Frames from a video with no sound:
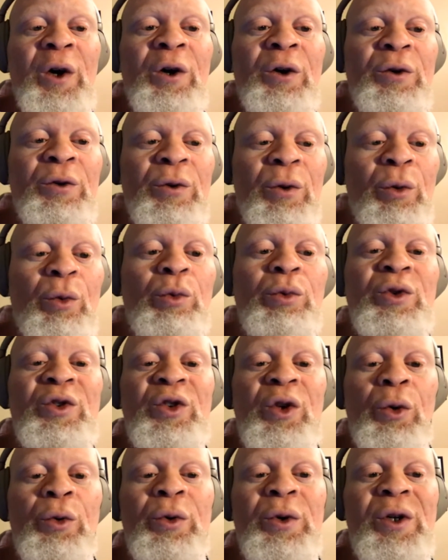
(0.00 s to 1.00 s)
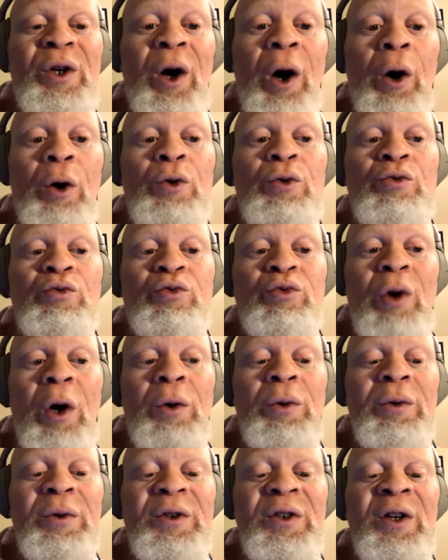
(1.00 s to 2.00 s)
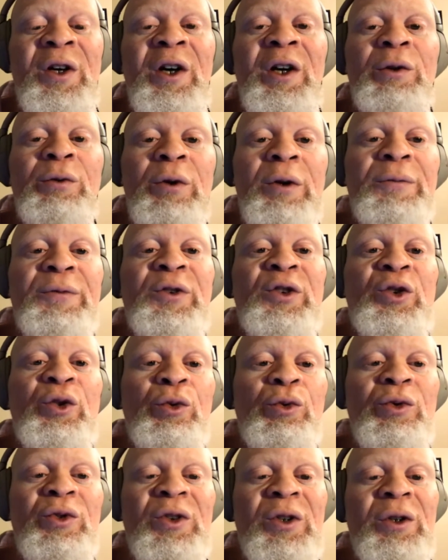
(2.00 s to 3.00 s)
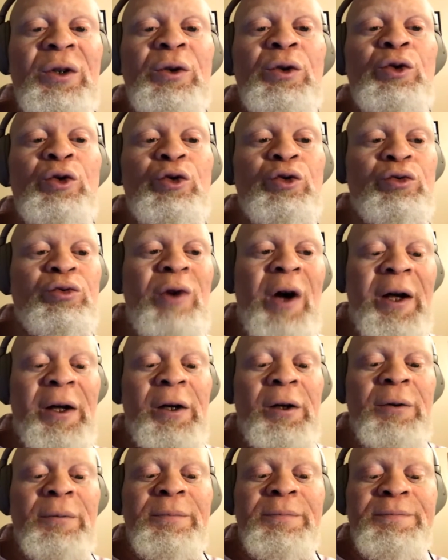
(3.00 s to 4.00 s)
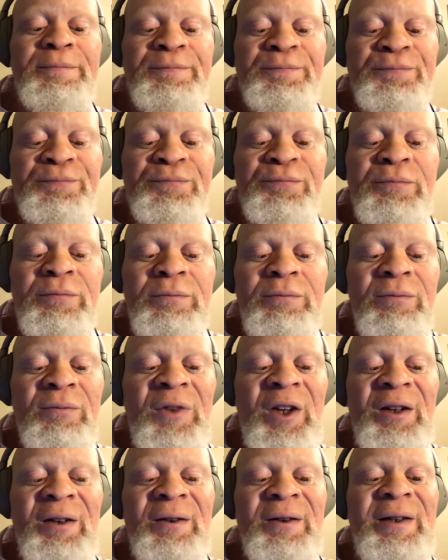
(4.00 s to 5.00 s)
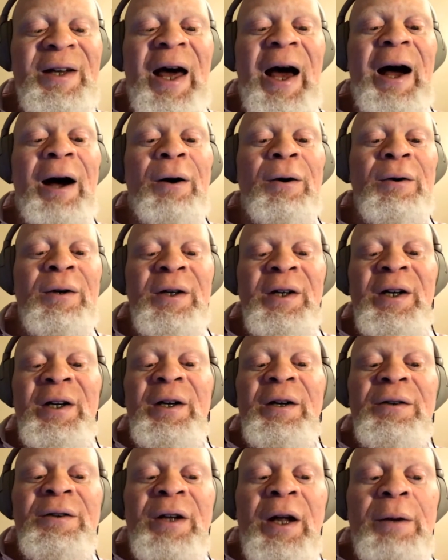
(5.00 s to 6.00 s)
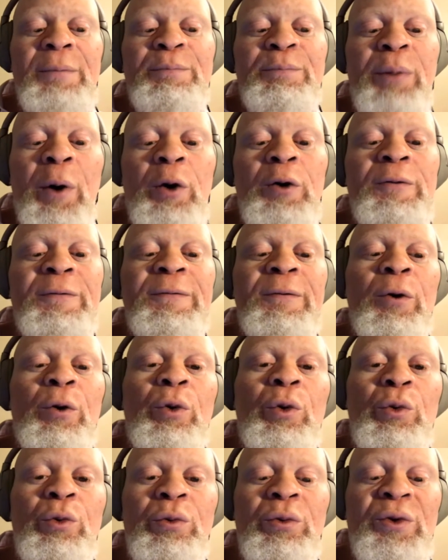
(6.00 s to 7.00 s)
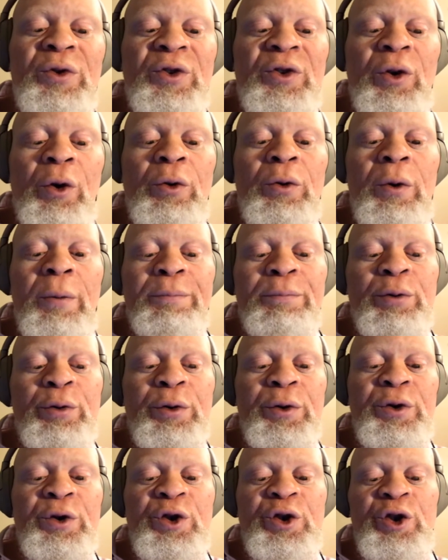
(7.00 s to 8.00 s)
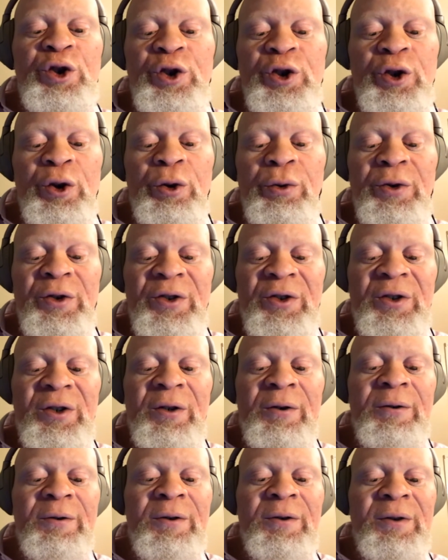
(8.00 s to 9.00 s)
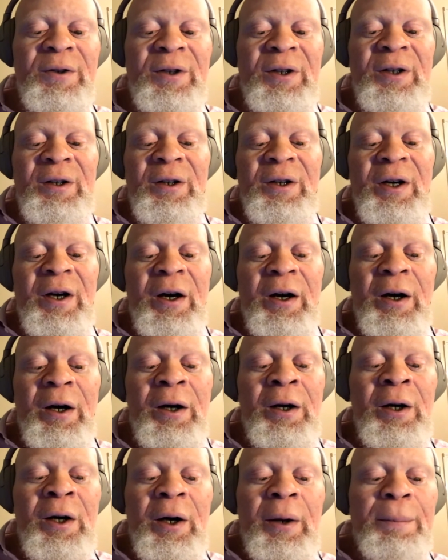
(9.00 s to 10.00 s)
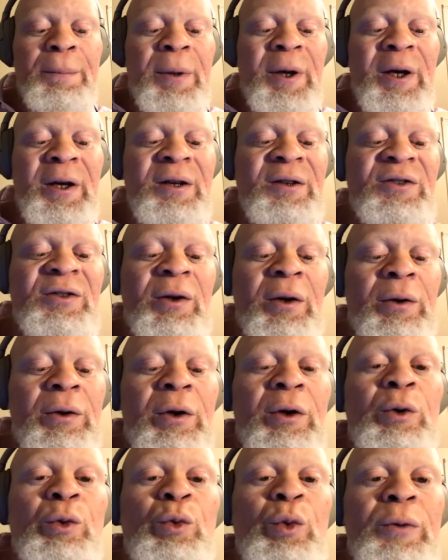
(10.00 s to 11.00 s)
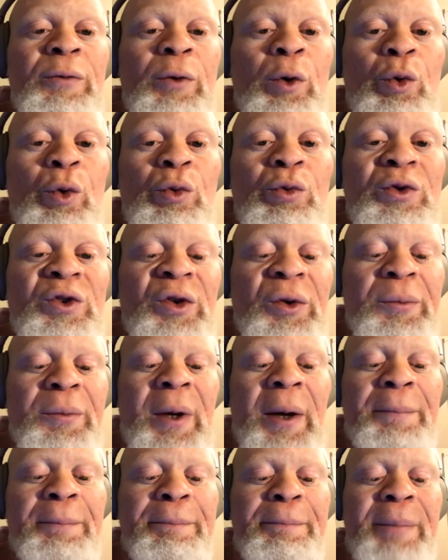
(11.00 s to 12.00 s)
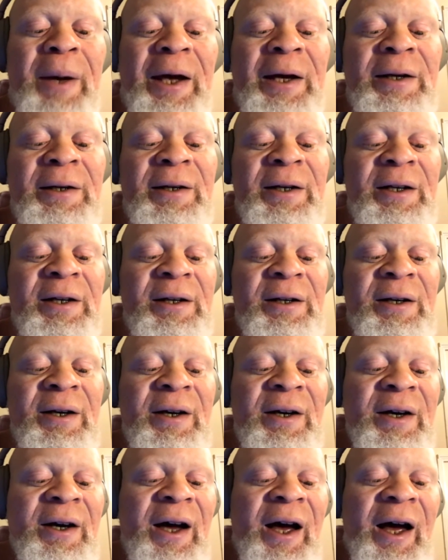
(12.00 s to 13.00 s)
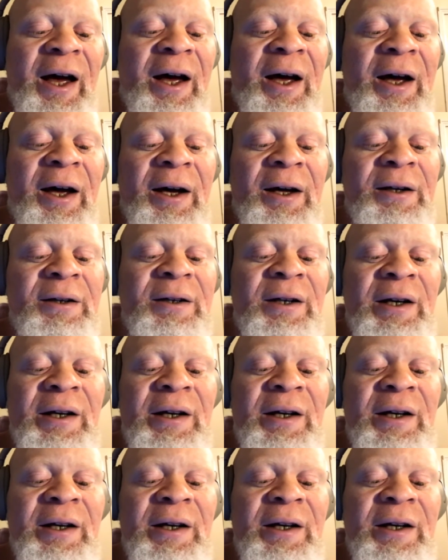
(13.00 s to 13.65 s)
who also co-wrote with Susan Graham. Now, they both also produced the, the uh, piece along with Autumn Bailey and